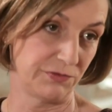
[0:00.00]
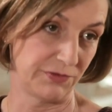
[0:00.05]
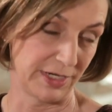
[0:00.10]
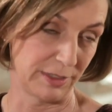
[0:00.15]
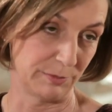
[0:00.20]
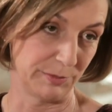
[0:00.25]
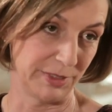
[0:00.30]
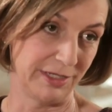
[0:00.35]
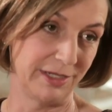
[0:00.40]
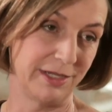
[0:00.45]

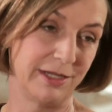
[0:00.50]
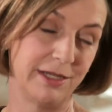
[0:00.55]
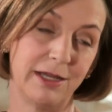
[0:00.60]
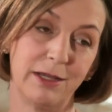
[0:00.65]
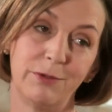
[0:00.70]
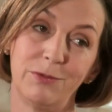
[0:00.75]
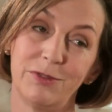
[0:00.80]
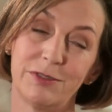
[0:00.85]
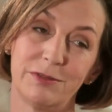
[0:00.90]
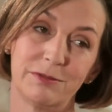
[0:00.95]
family, and
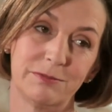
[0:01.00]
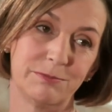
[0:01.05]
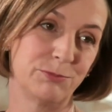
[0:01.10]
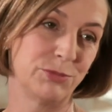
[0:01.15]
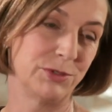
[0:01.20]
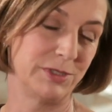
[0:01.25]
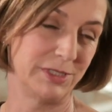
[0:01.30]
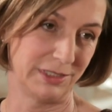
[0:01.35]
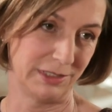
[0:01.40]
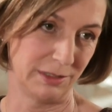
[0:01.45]
I was
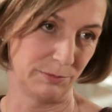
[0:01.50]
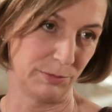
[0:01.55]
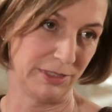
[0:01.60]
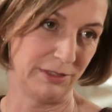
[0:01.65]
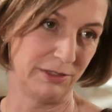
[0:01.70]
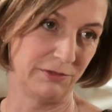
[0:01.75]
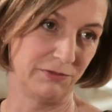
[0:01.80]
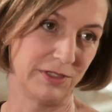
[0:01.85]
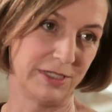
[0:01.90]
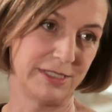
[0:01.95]

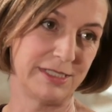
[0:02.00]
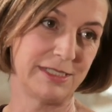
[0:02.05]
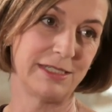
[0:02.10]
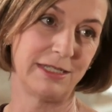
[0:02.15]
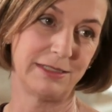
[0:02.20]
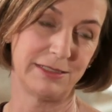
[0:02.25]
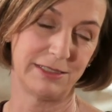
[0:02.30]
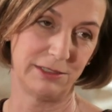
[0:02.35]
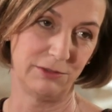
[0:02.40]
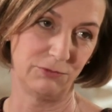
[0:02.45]
predictably the very
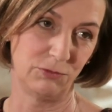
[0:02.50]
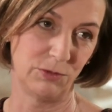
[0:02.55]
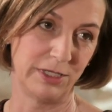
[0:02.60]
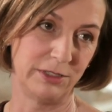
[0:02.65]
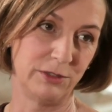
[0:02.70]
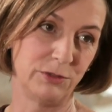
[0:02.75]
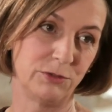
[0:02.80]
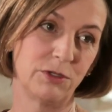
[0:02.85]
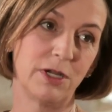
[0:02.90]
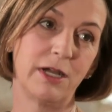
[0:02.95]
sensitive
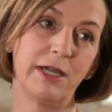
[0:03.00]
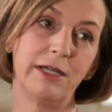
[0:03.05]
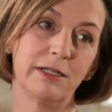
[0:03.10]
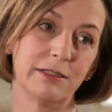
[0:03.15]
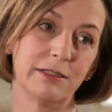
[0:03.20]
one who cried